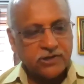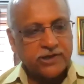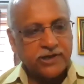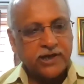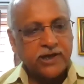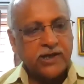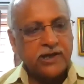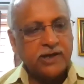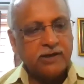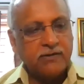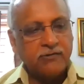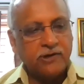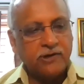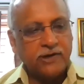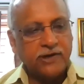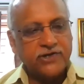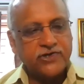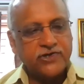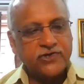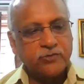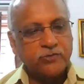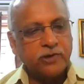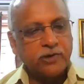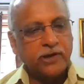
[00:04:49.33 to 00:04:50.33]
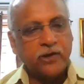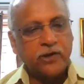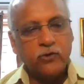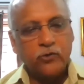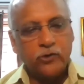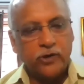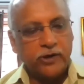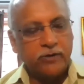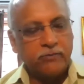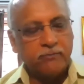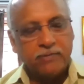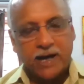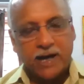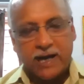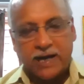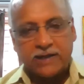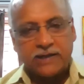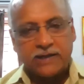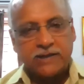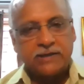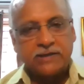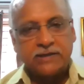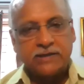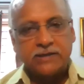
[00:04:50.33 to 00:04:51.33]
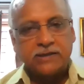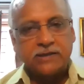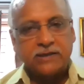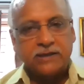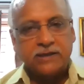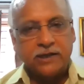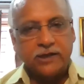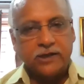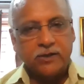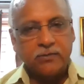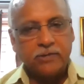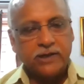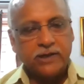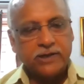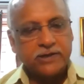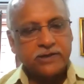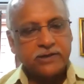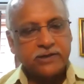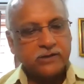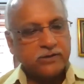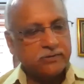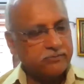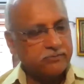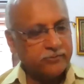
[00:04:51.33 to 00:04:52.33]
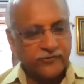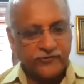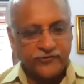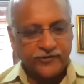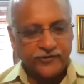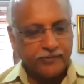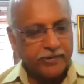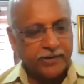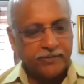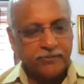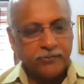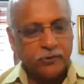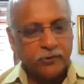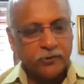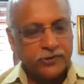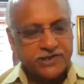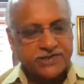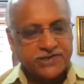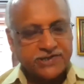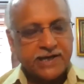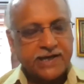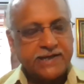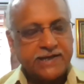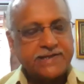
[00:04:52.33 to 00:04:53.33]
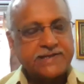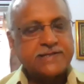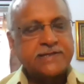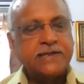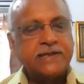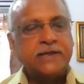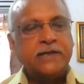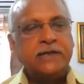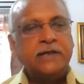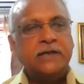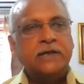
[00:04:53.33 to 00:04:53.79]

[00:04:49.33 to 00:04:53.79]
that Galwan issue by going back a little bit by both the sides.